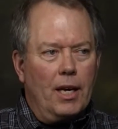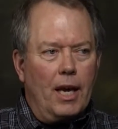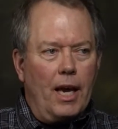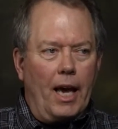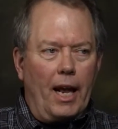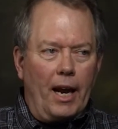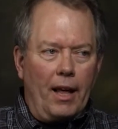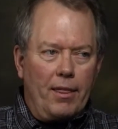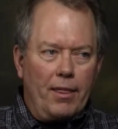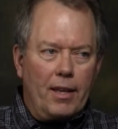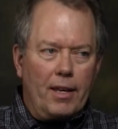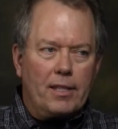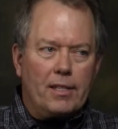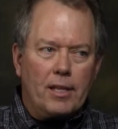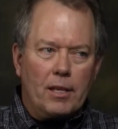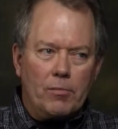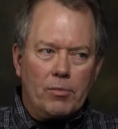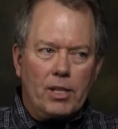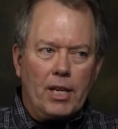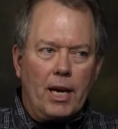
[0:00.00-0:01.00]
And I think
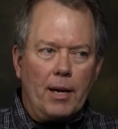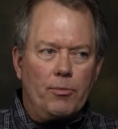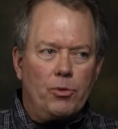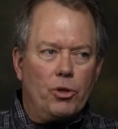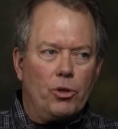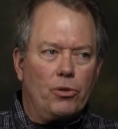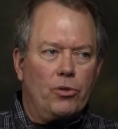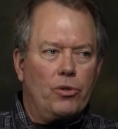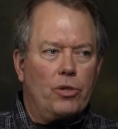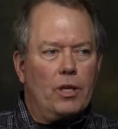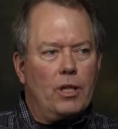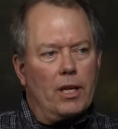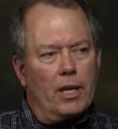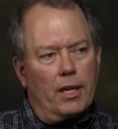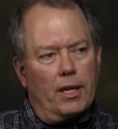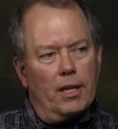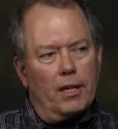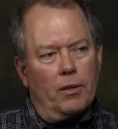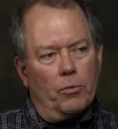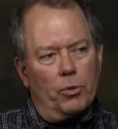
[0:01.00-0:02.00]
sometimes you'll see
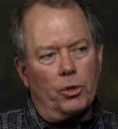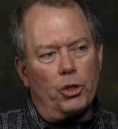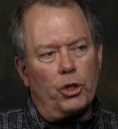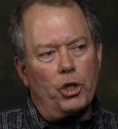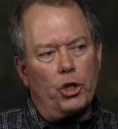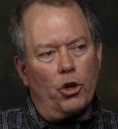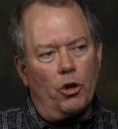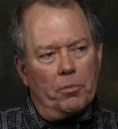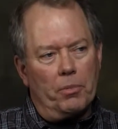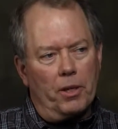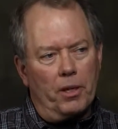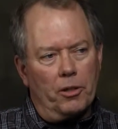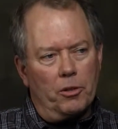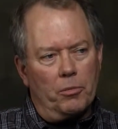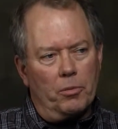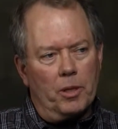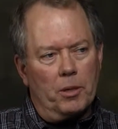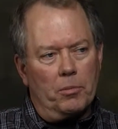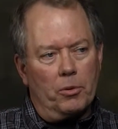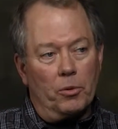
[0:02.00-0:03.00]
that it will show up in other
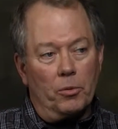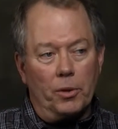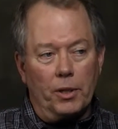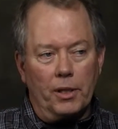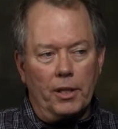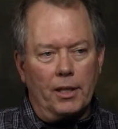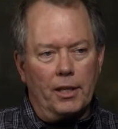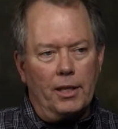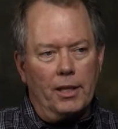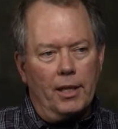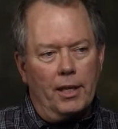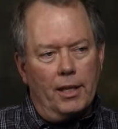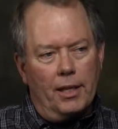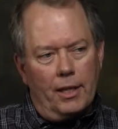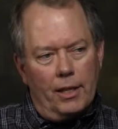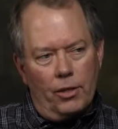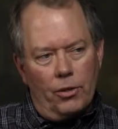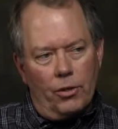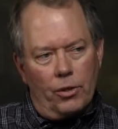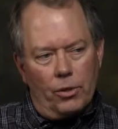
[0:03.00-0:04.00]
people when they
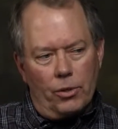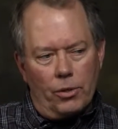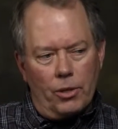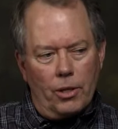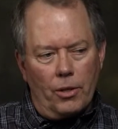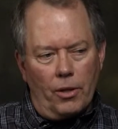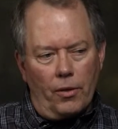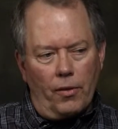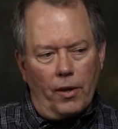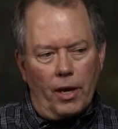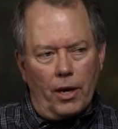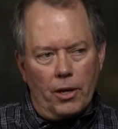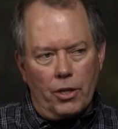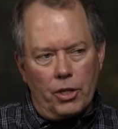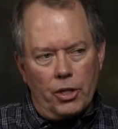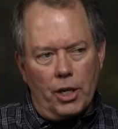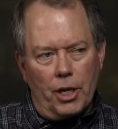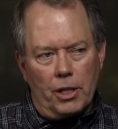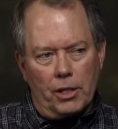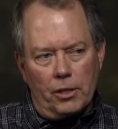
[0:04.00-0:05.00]
you can see that they are
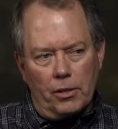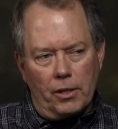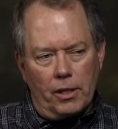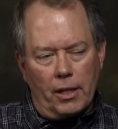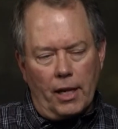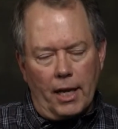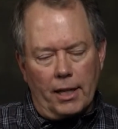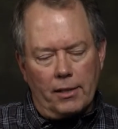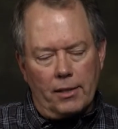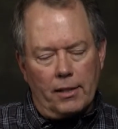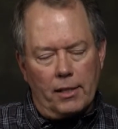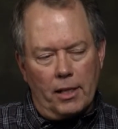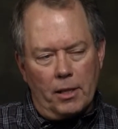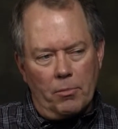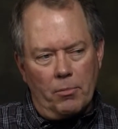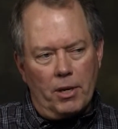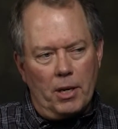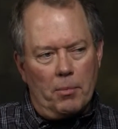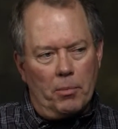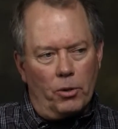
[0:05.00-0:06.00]
changing. They're not the
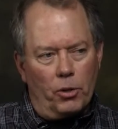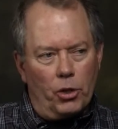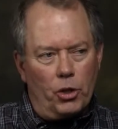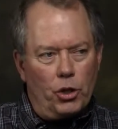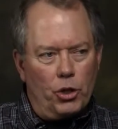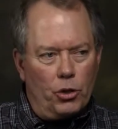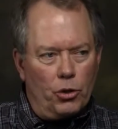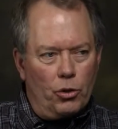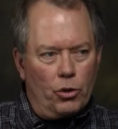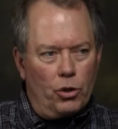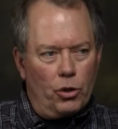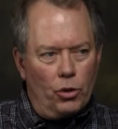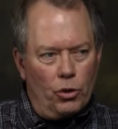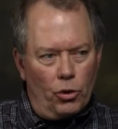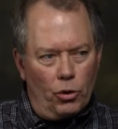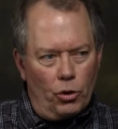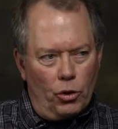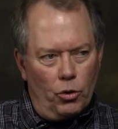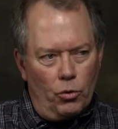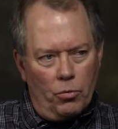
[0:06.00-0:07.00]
same people that you you
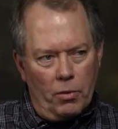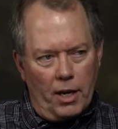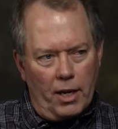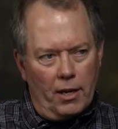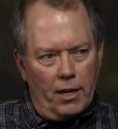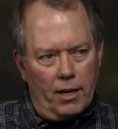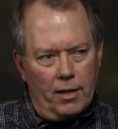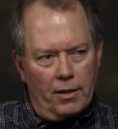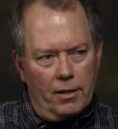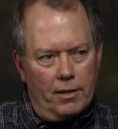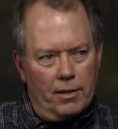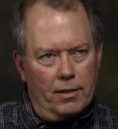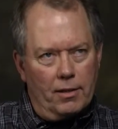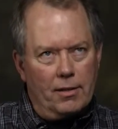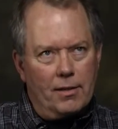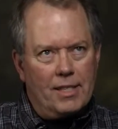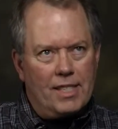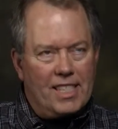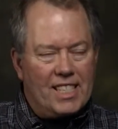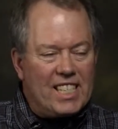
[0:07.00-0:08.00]
know you may
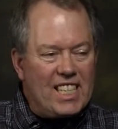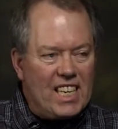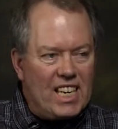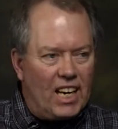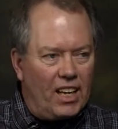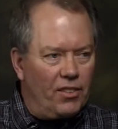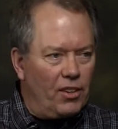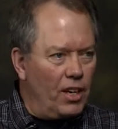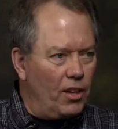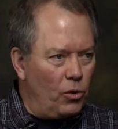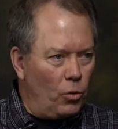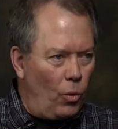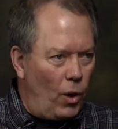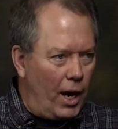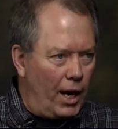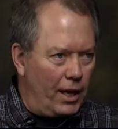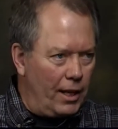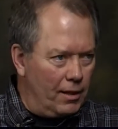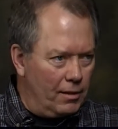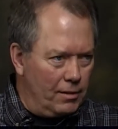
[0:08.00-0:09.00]
see on on the
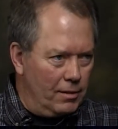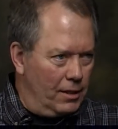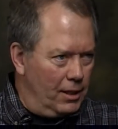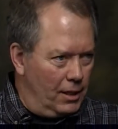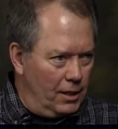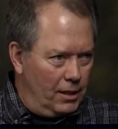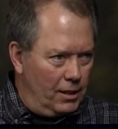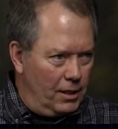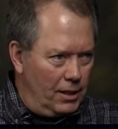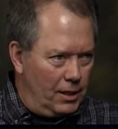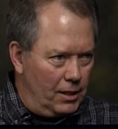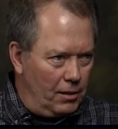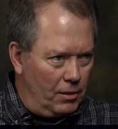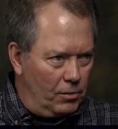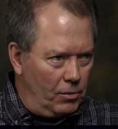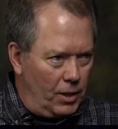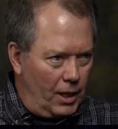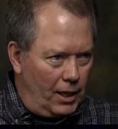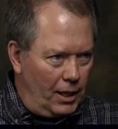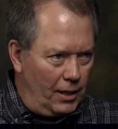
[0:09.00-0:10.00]
wildland in the
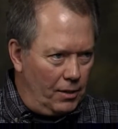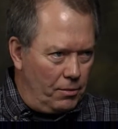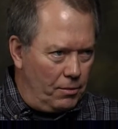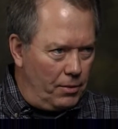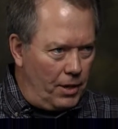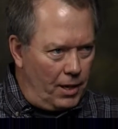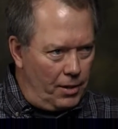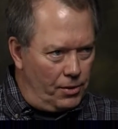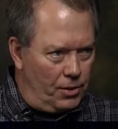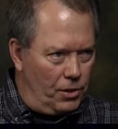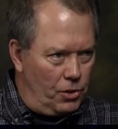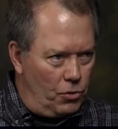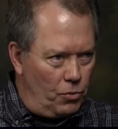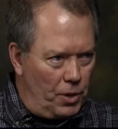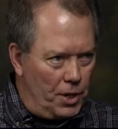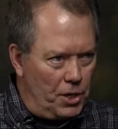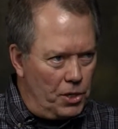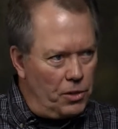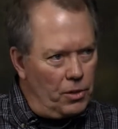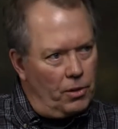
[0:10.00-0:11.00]
wildland fire
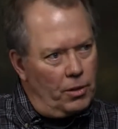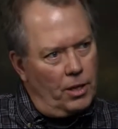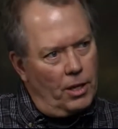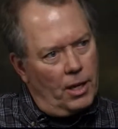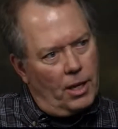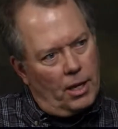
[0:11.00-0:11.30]
situation.